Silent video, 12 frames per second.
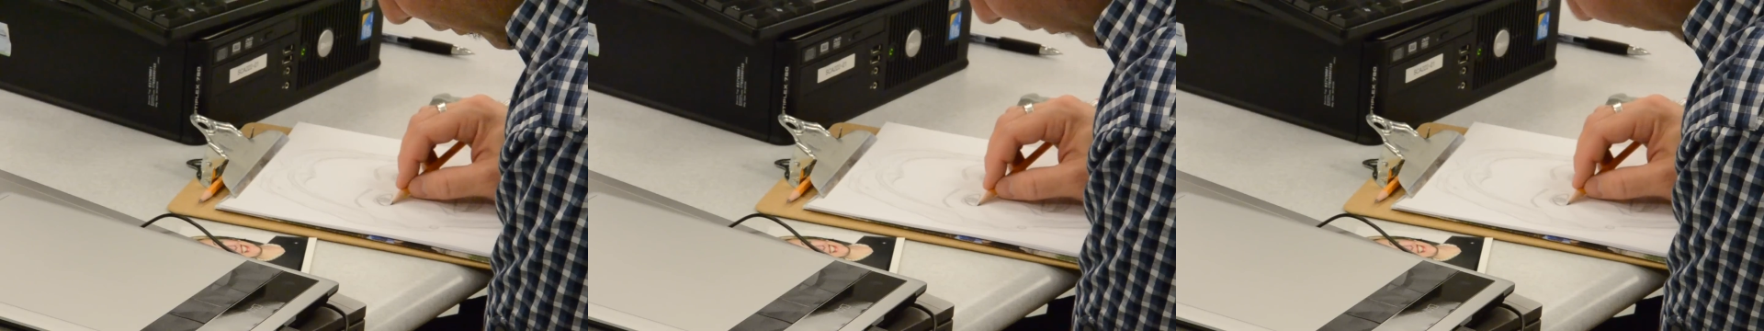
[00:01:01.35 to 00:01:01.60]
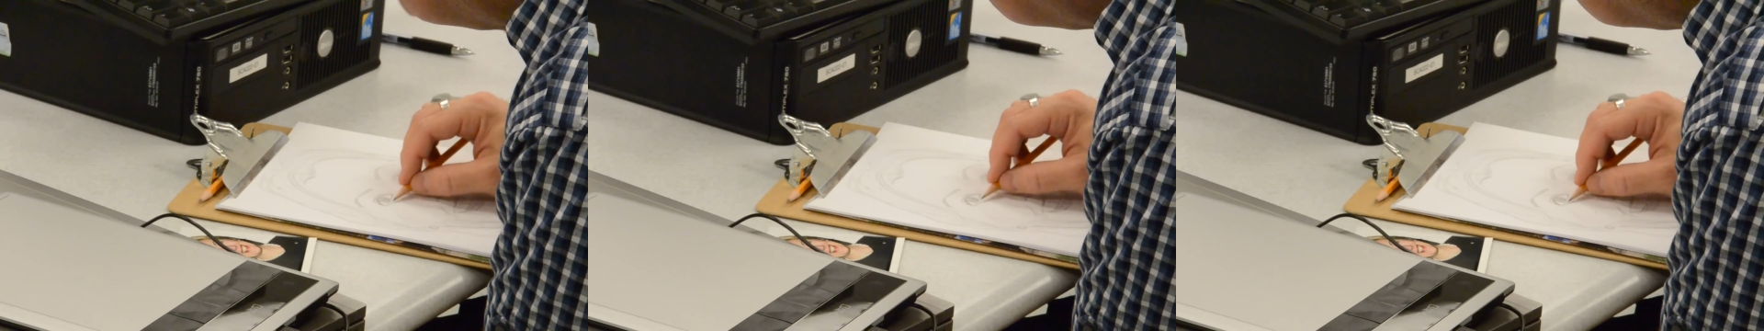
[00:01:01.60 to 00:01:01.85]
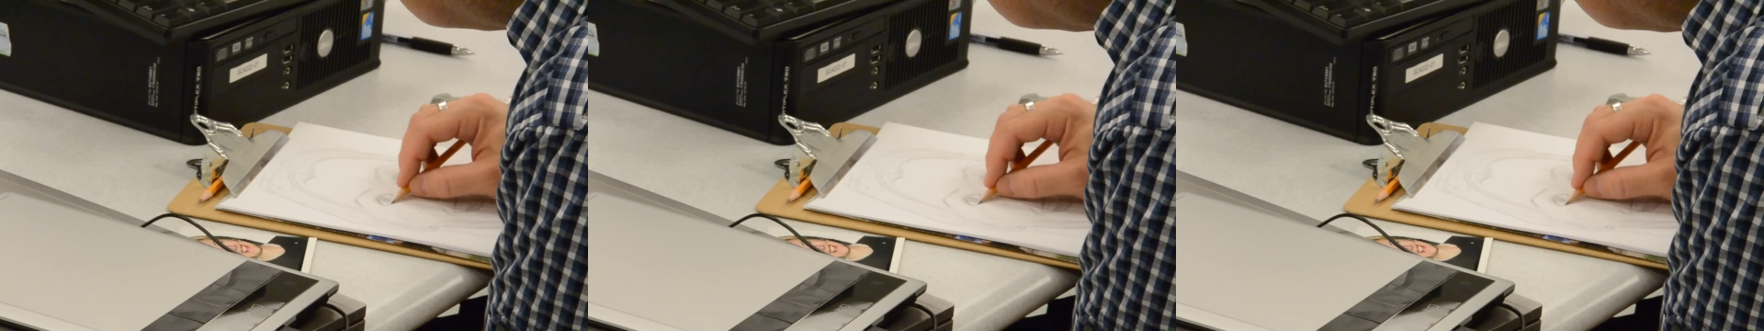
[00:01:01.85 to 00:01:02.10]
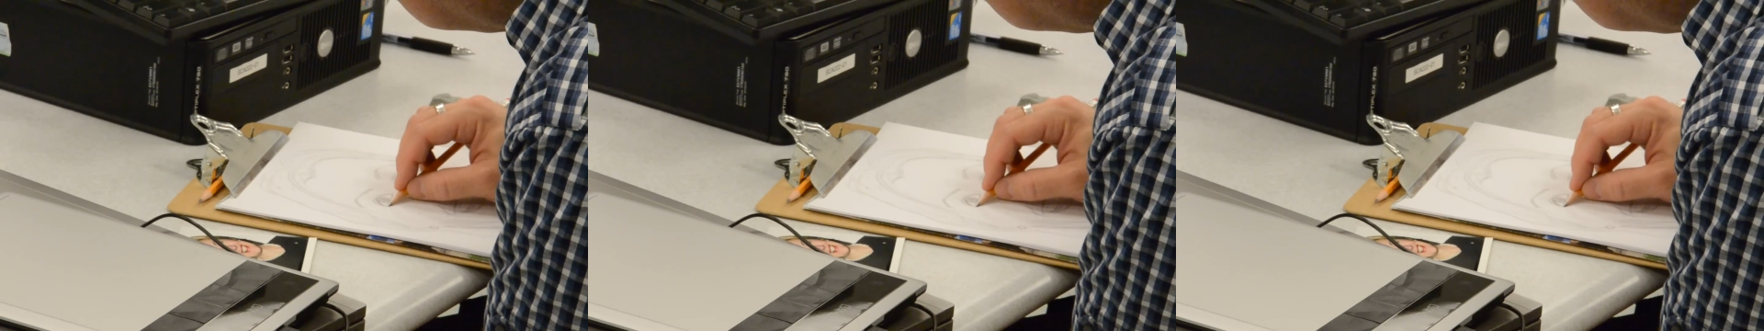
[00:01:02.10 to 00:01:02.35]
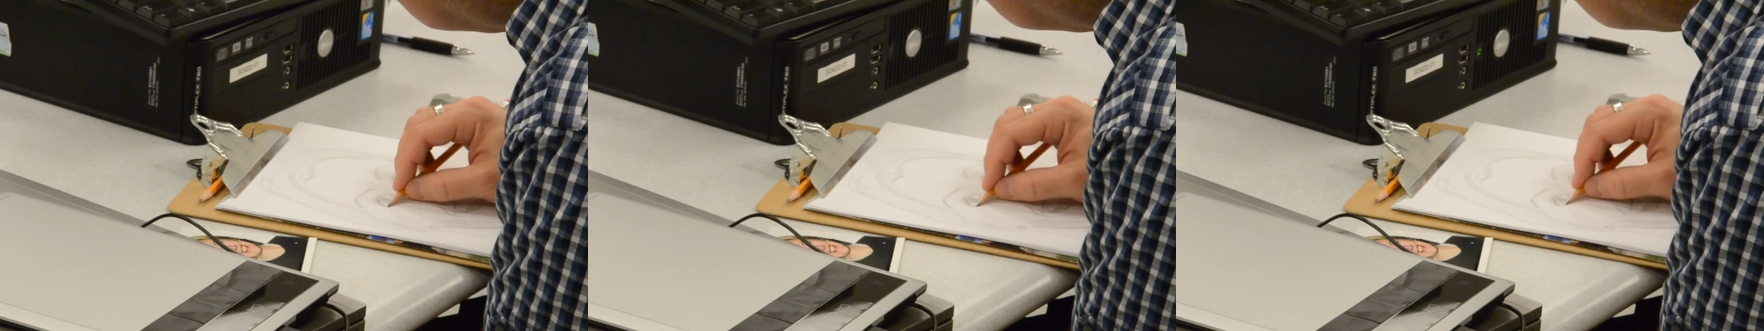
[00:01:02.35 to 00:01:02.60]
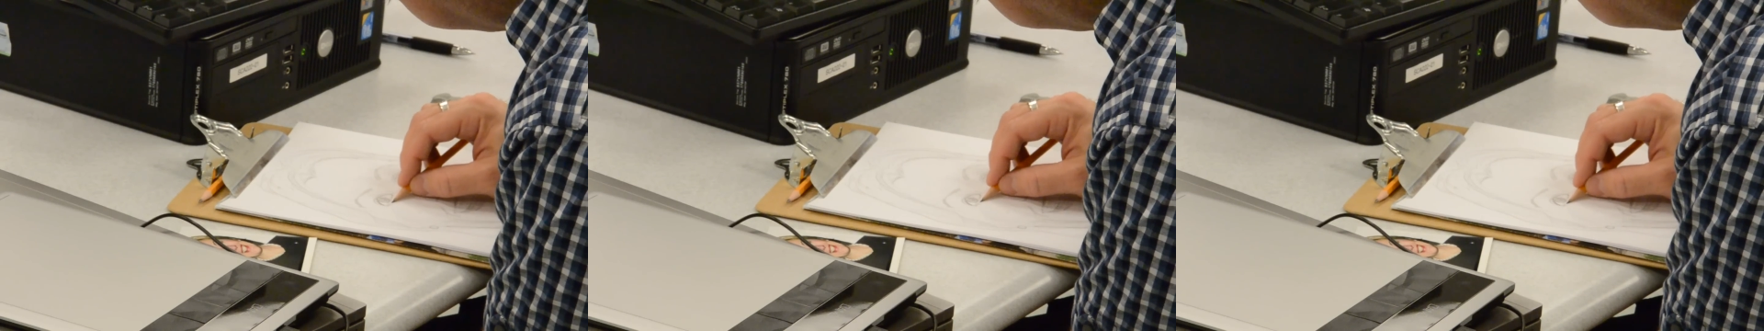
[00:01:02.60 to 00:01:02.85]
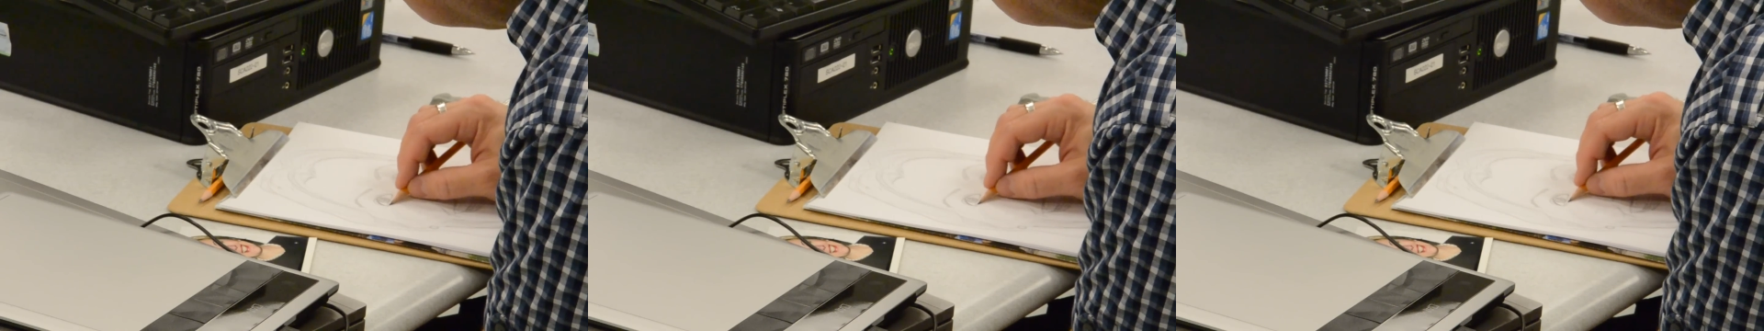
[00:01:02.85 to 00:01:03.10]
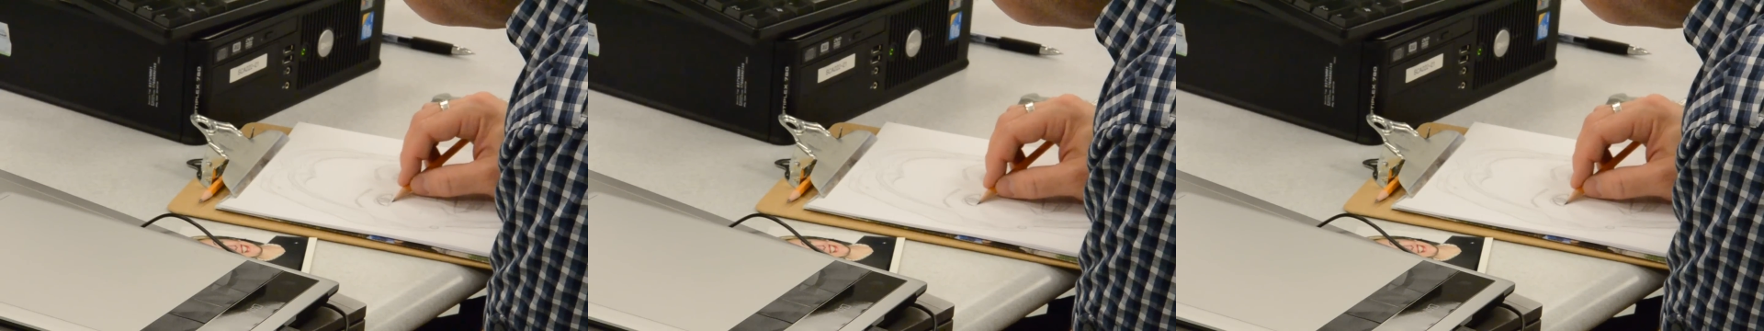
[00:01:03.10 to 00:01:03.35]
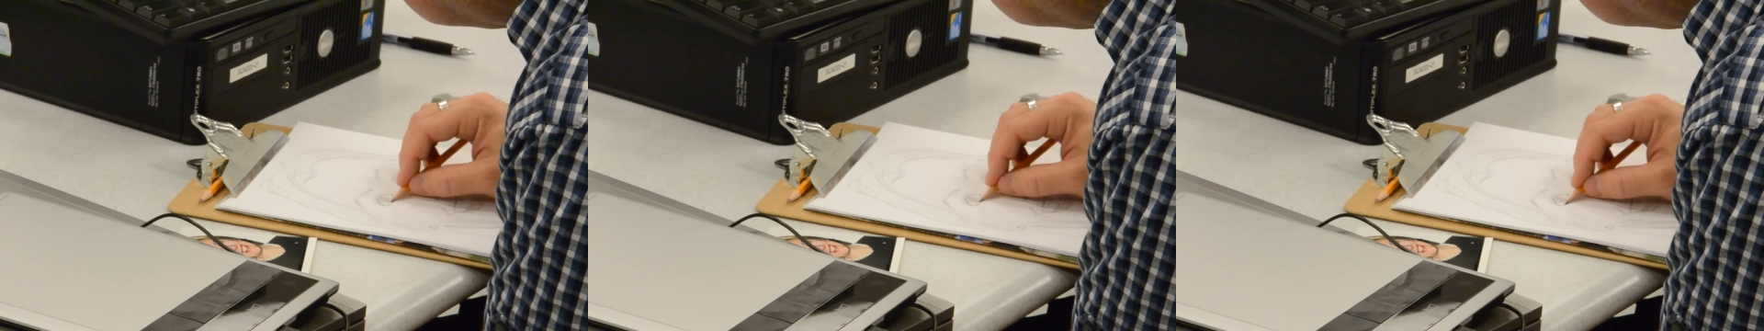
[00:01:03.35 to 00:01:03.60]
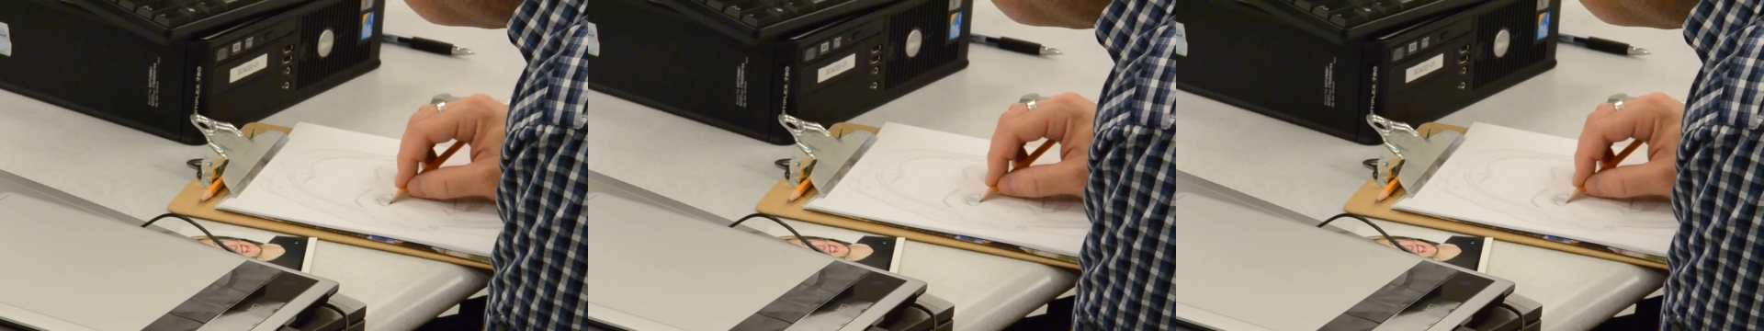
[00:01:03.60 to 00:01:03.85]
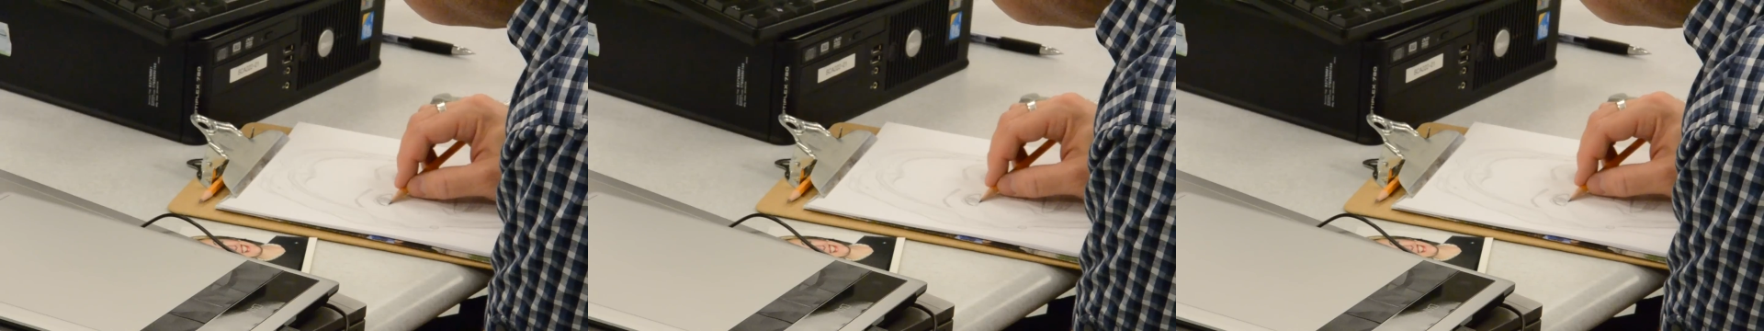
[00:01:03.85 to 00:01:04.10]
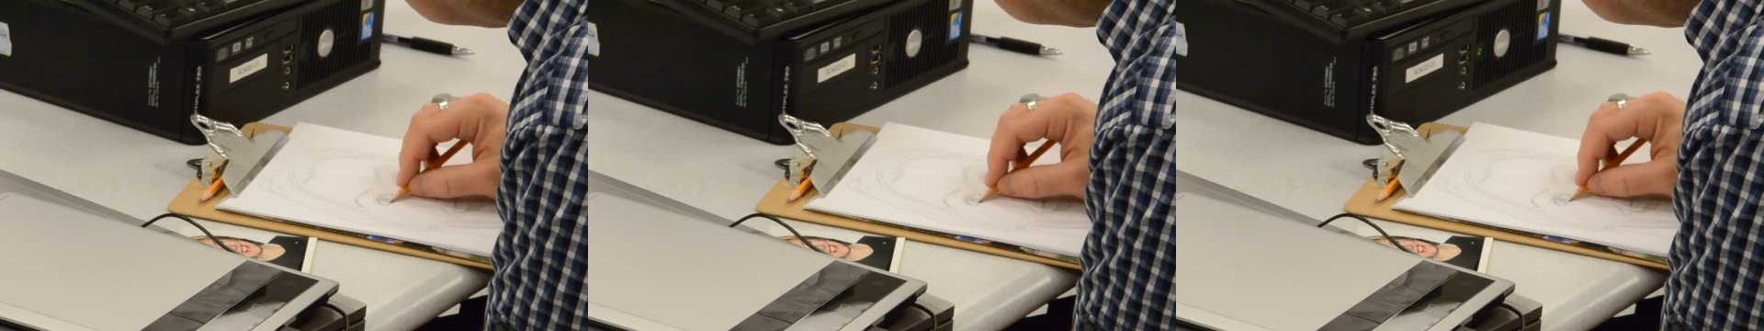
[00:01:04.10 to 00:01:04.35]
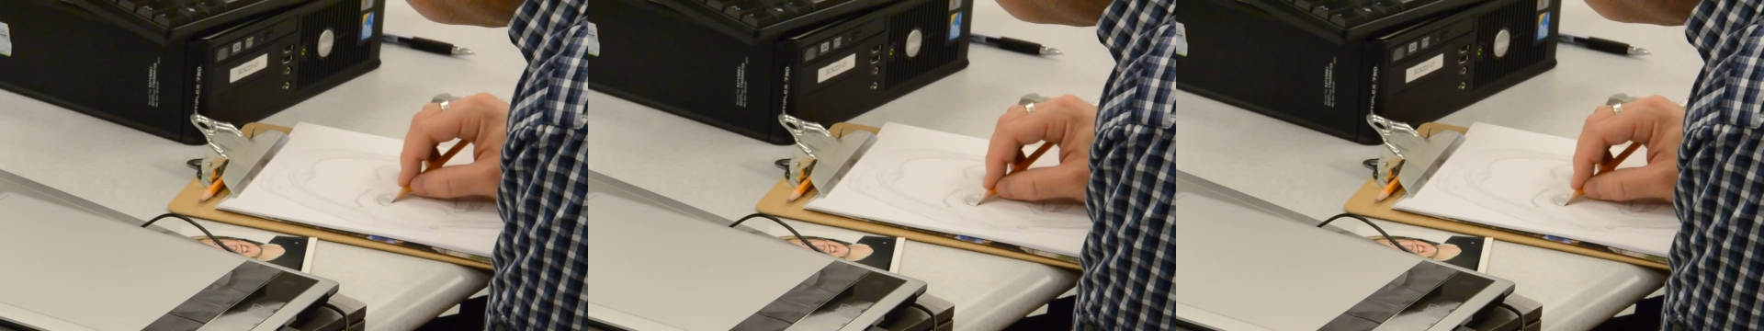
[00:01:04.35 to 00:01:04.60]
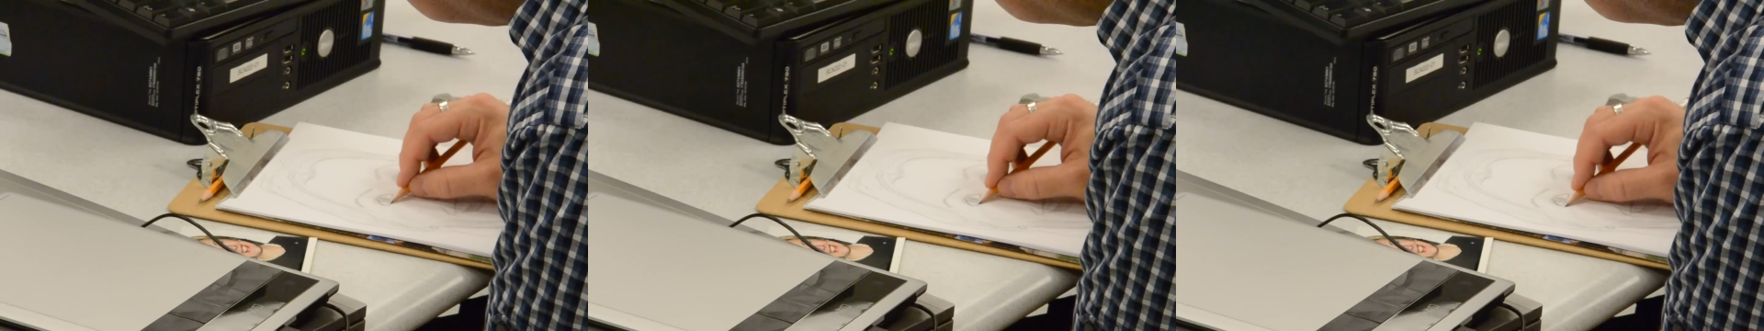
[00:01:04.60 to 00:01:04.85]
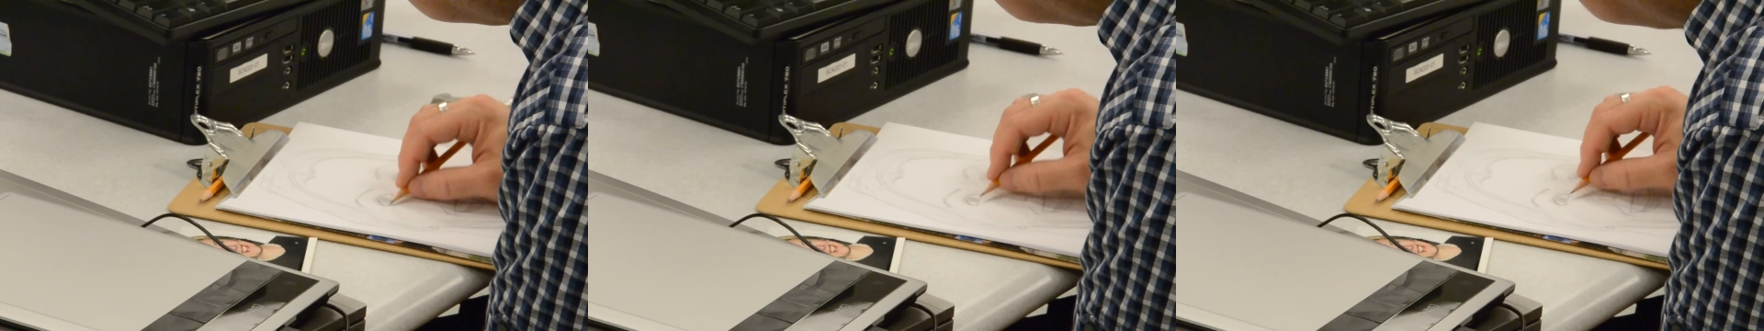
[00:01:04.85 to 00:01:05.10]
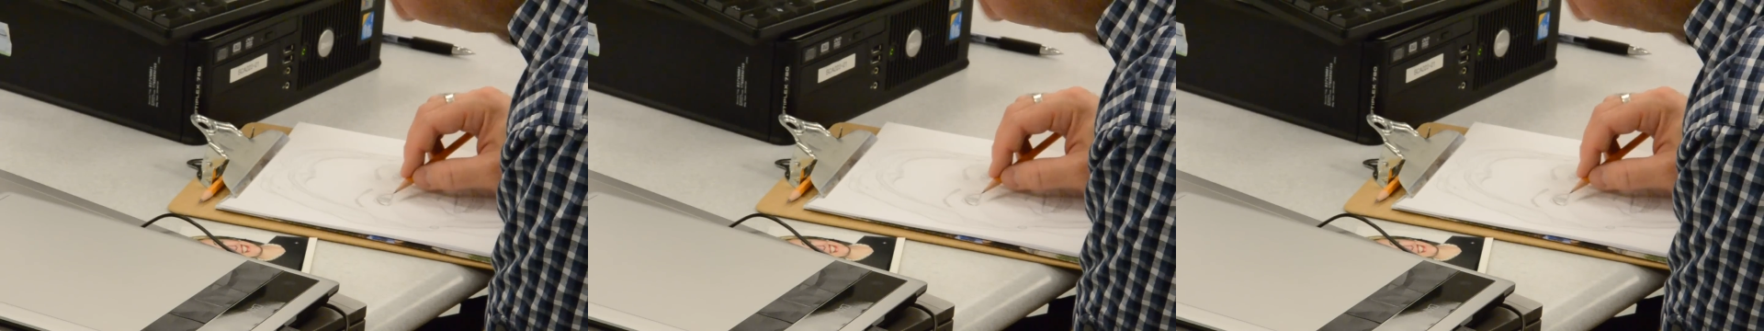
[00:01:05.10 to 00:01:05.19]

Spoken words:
Nobody's mouth can be seen.